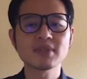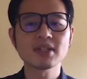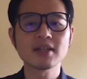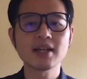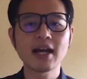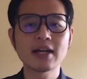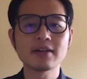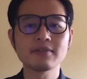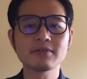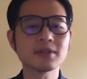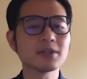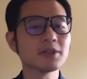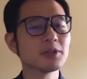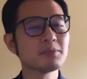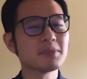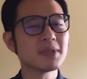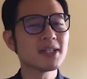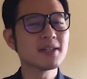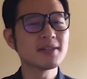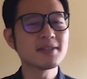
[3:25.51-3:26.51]
kind of clued
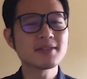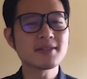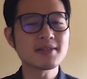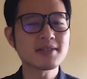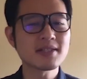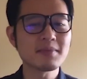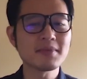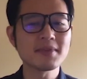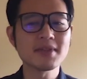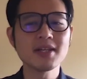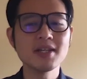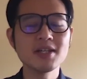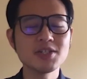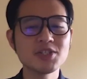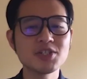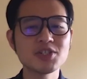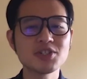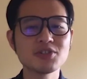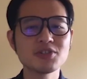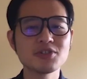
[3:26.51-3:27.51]
me into some of the
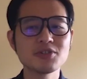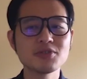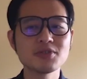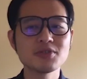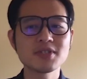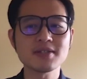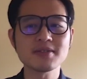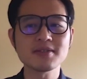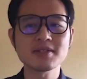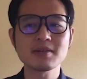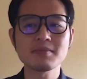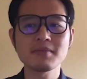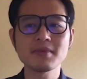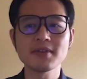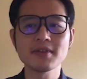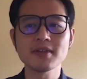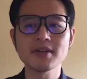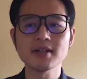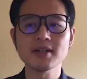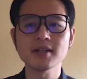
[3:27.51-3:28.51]
issues and some
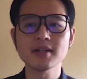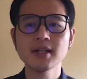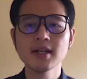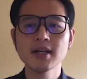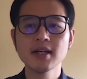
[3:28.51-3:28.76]
of the